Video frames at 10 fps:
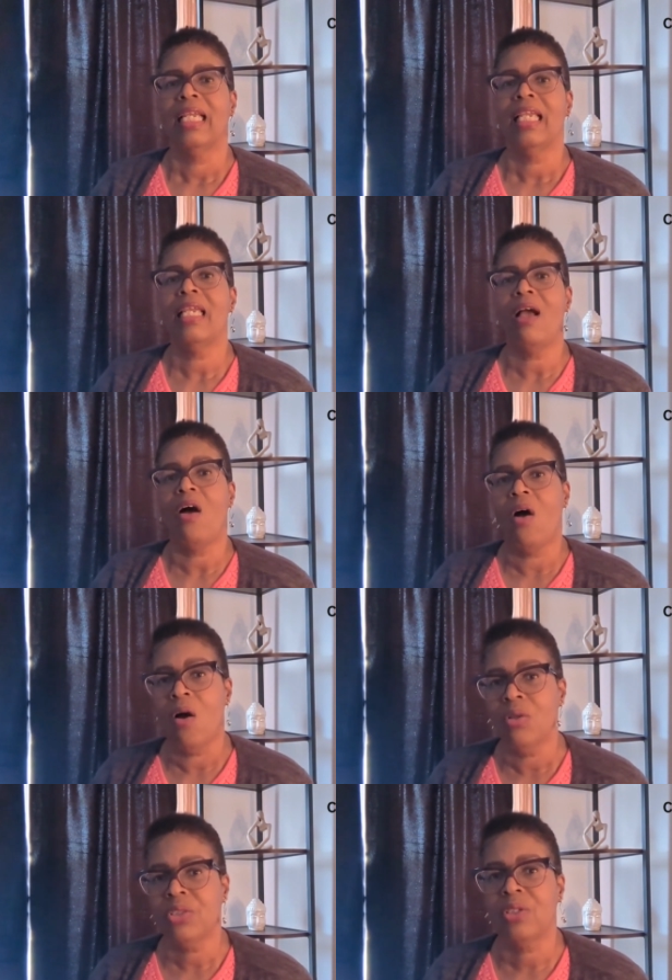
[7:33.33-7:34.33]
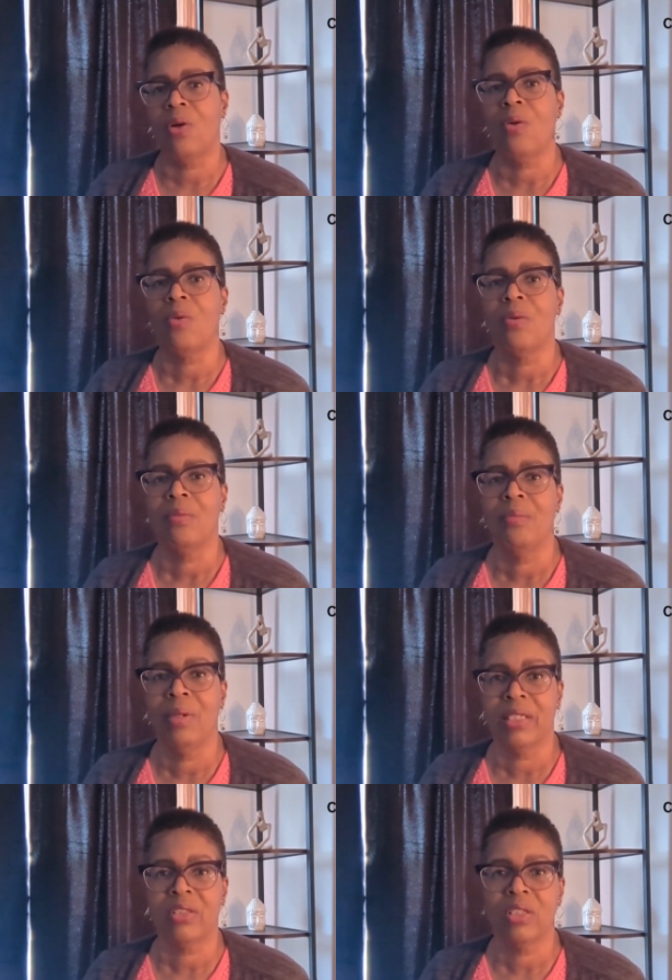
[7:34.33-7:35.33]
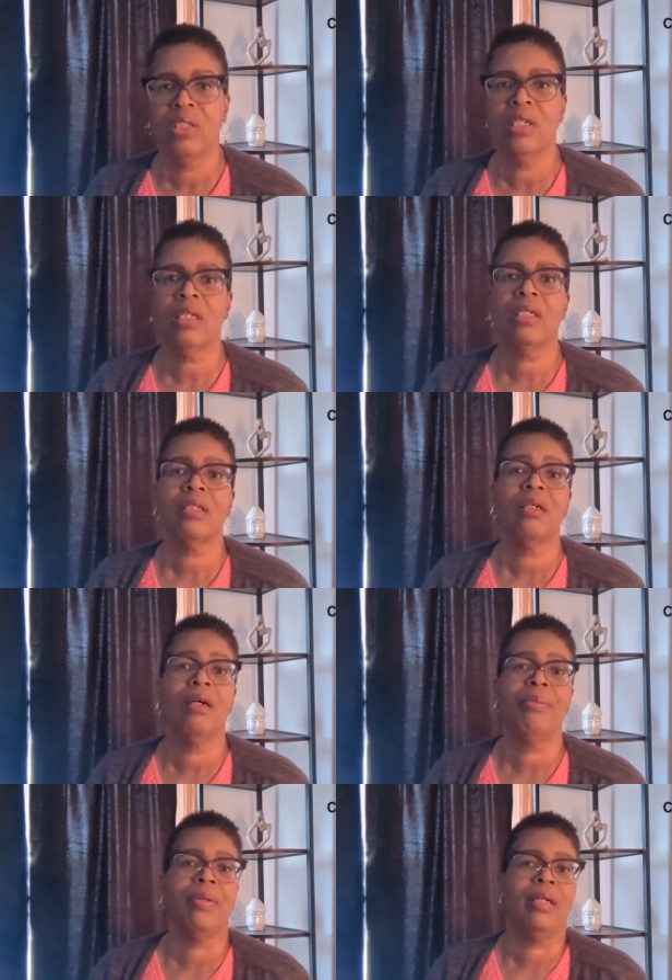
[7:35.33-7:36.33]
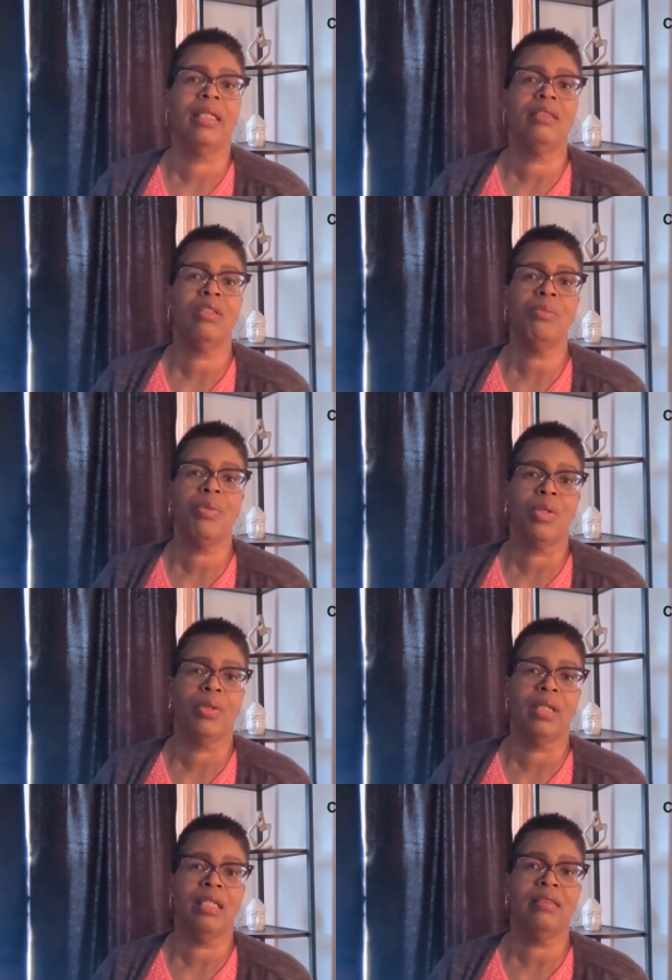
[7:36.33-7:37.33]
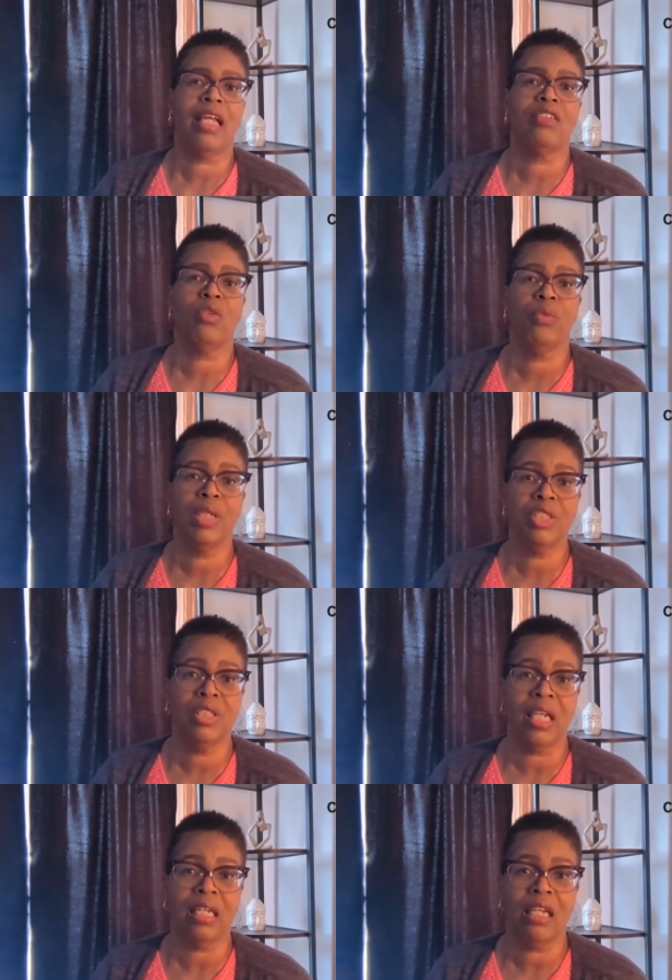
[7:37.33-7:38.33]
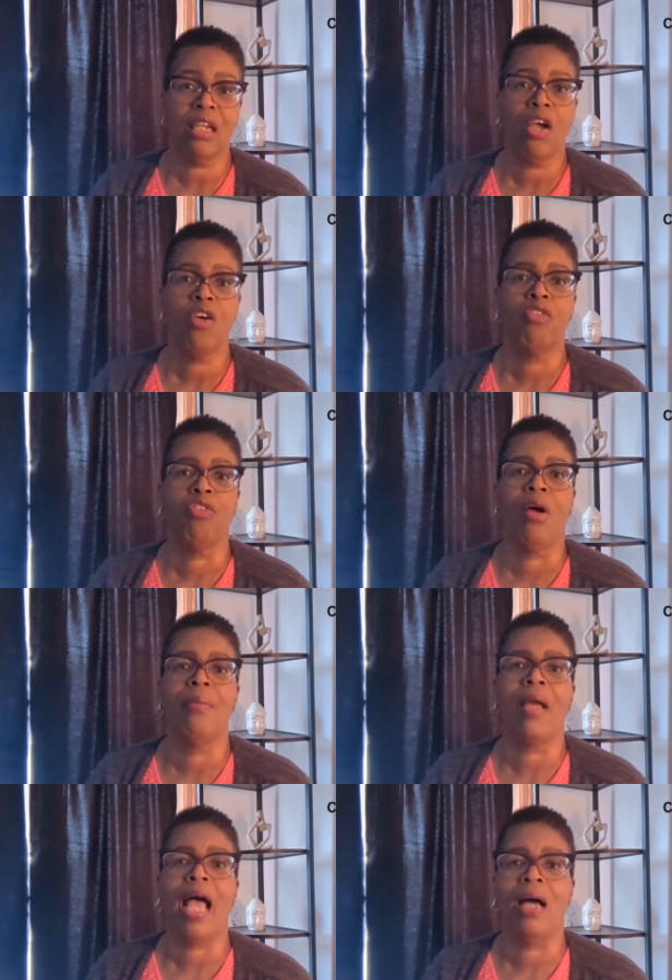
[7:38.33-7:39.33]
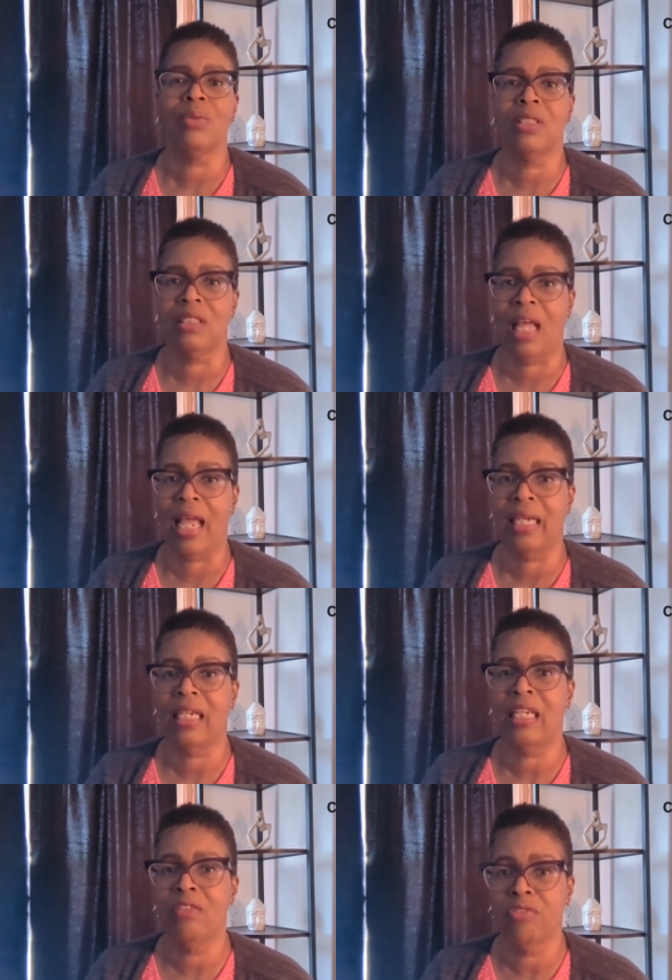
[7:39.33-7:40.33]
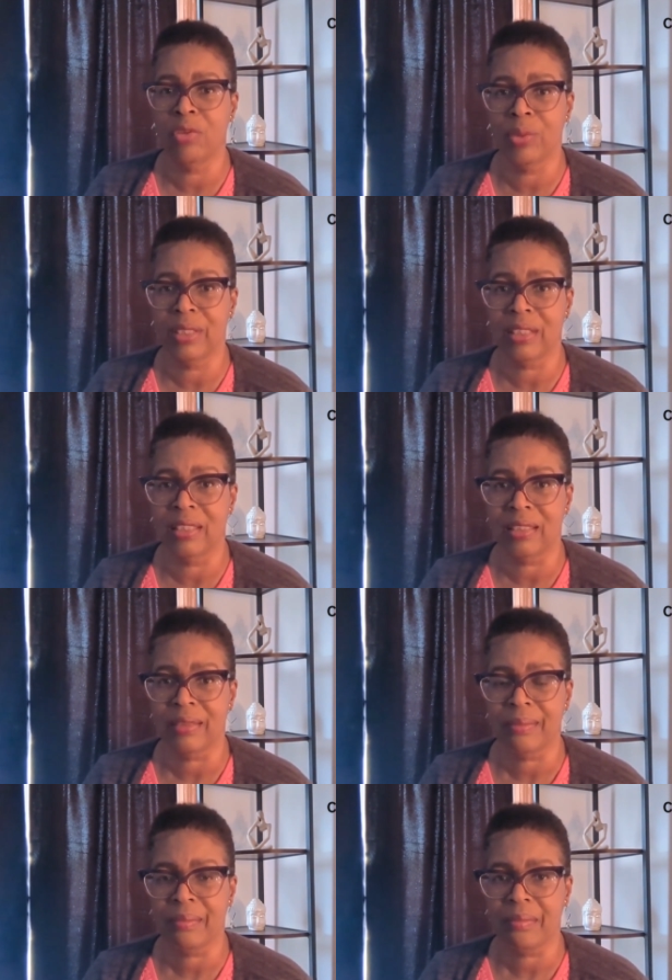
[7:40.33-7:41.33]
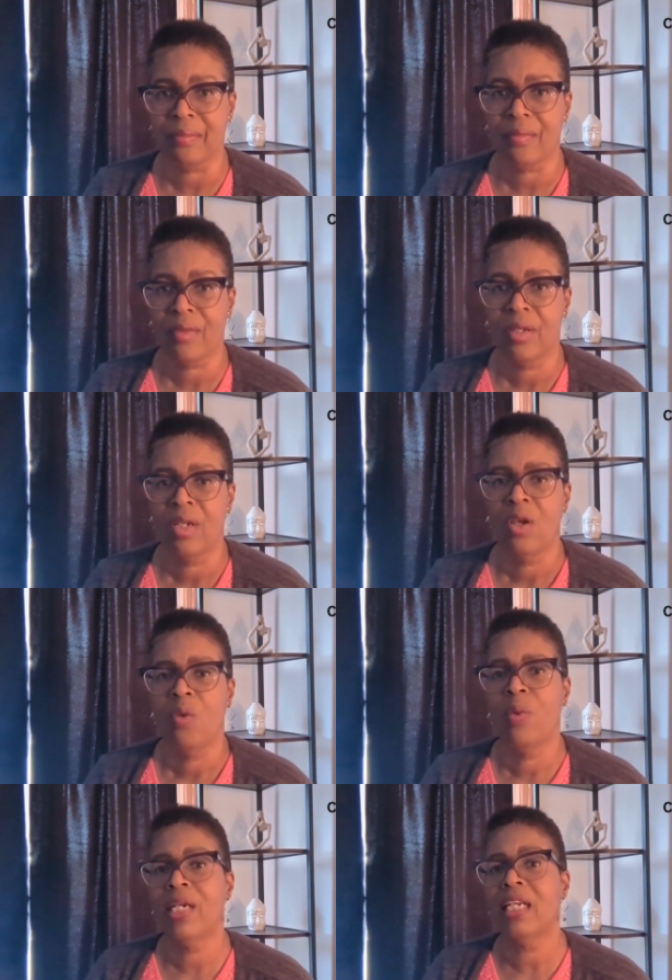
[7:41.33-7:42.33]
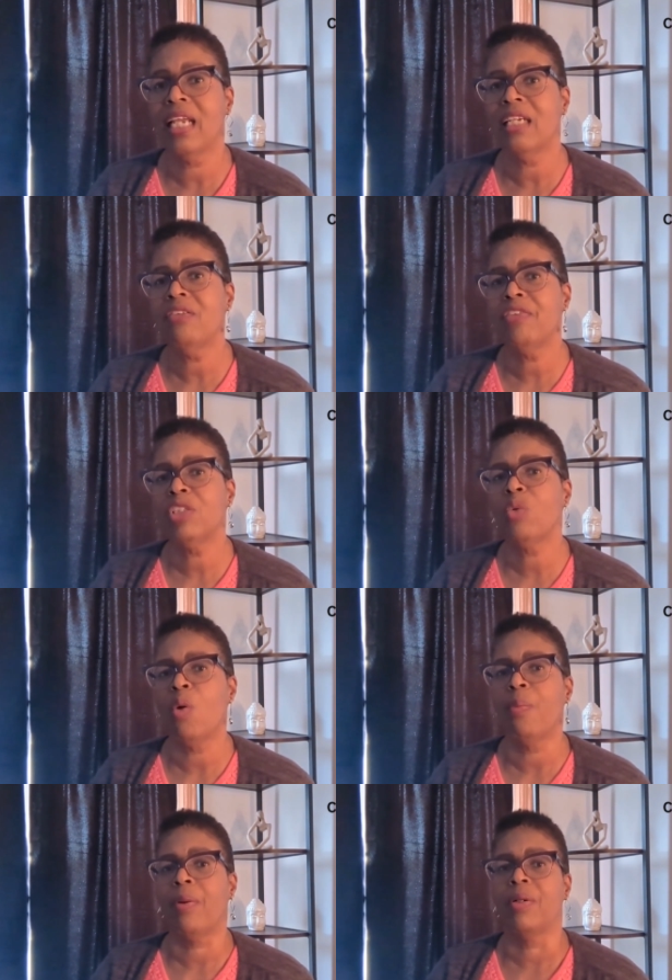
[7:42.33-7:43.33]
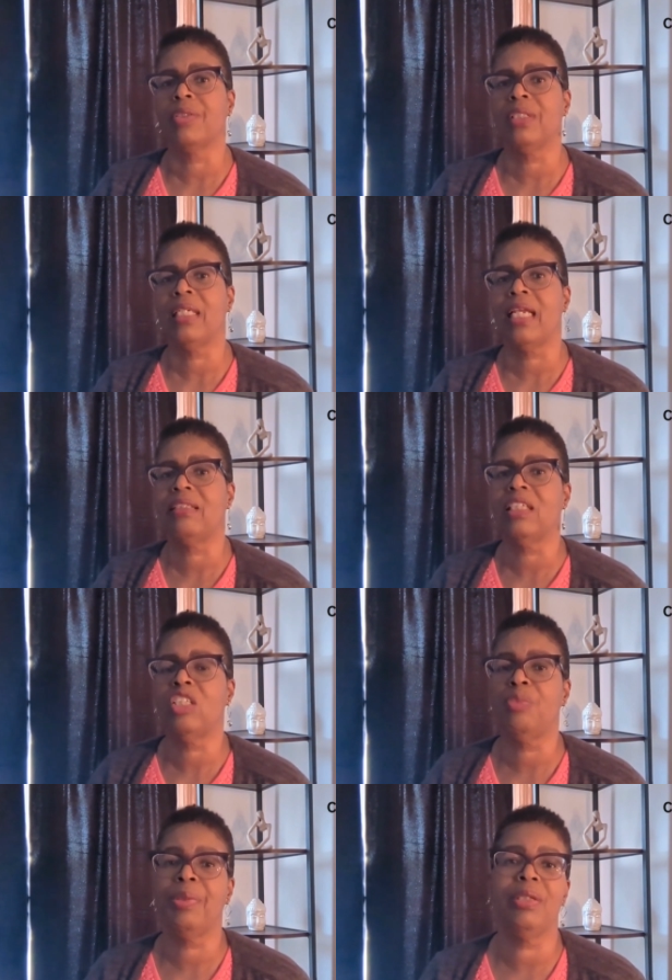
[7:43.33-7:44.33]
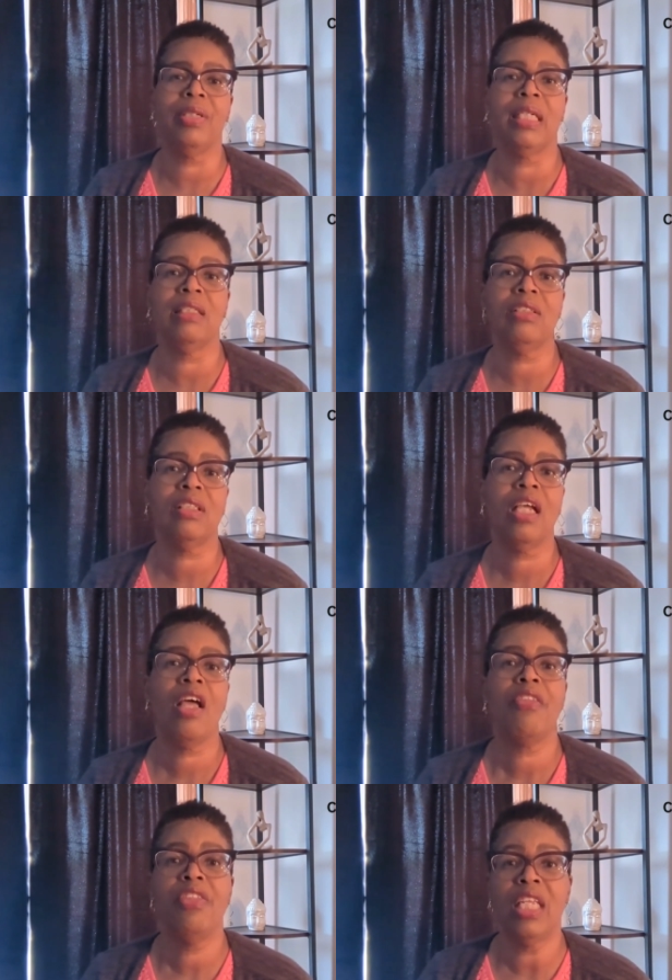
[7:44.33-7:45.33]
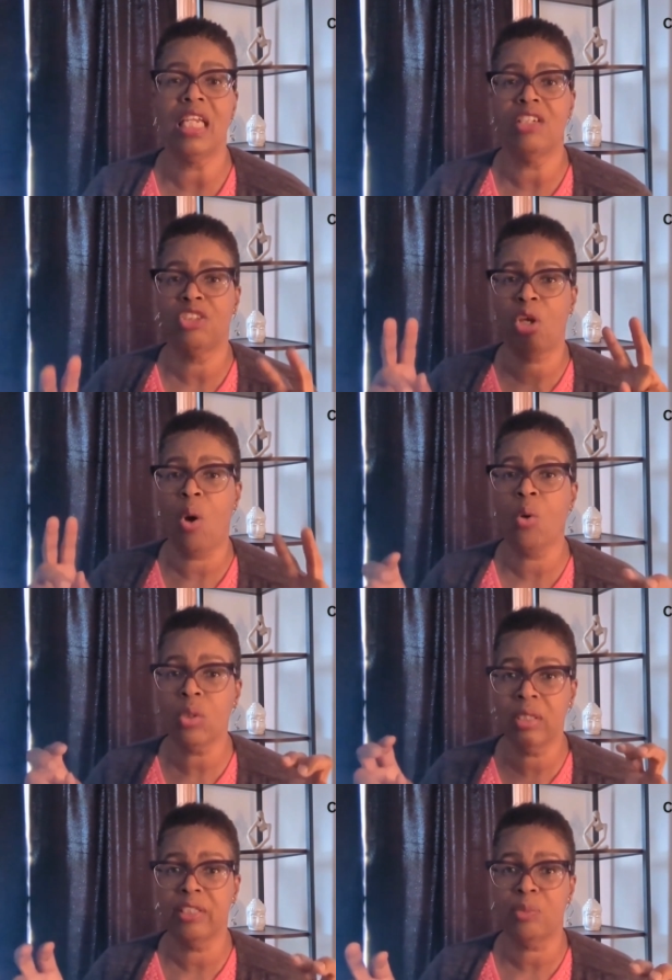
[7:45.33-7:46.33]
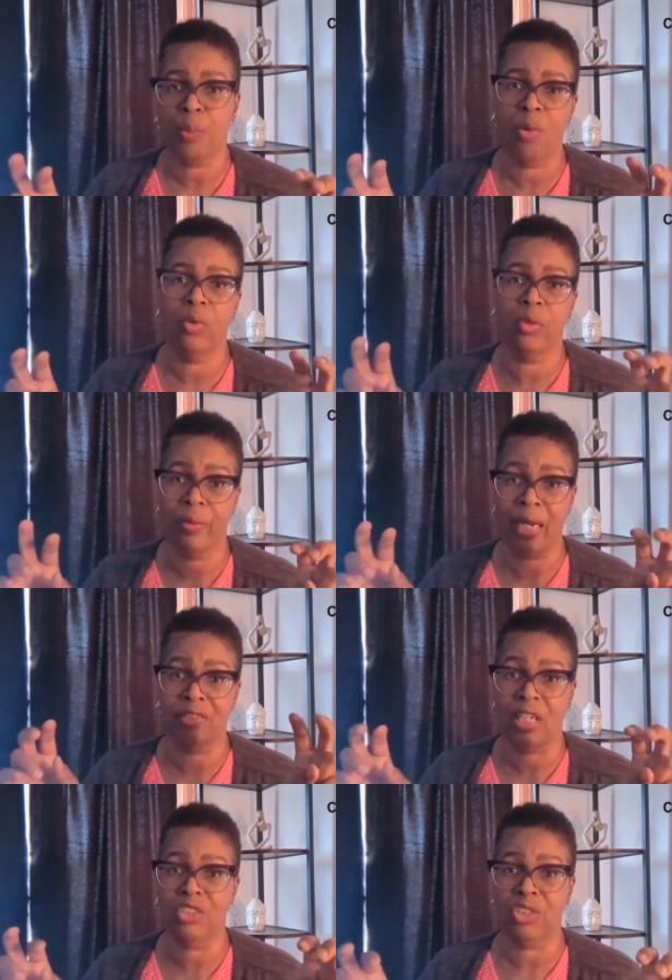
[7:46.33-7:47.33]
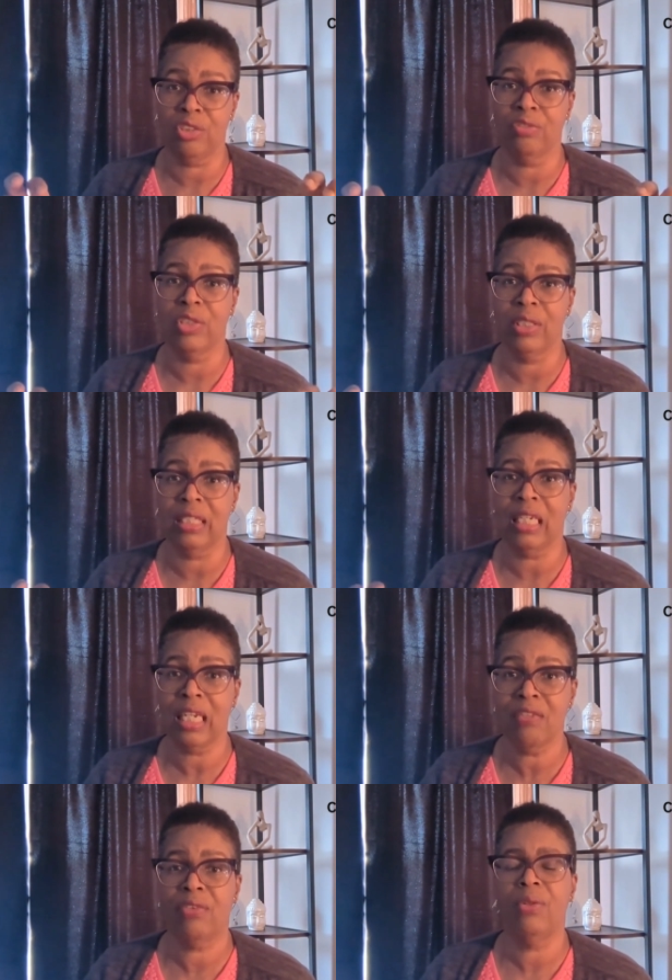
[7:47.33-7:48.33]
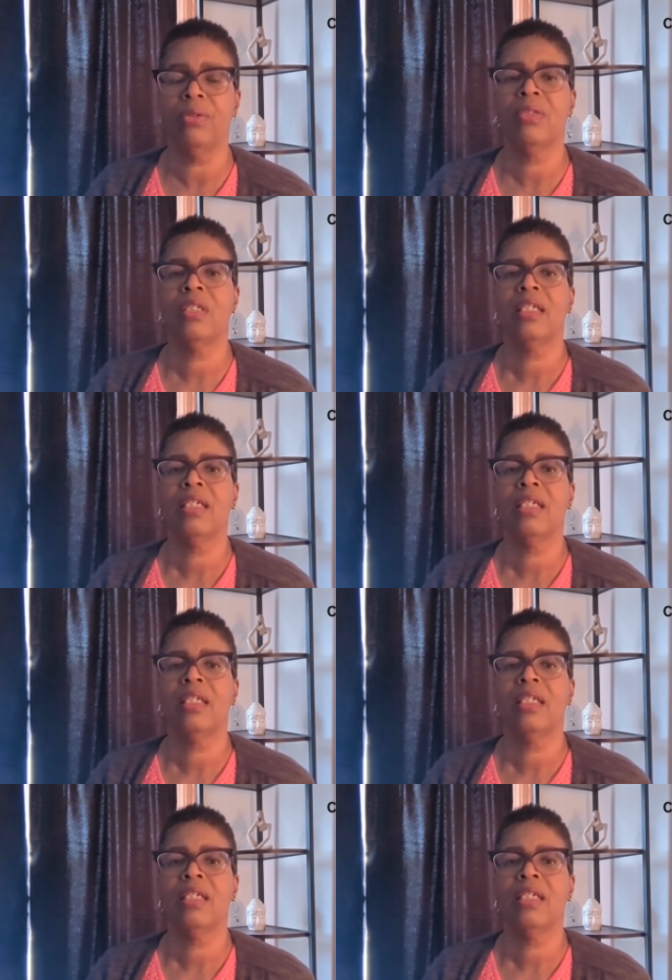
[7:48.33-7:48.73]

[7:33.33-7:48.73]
He also must look upon his impurities as originating from outside influences. When an individual person has experienced the totalist polarization of good and evil,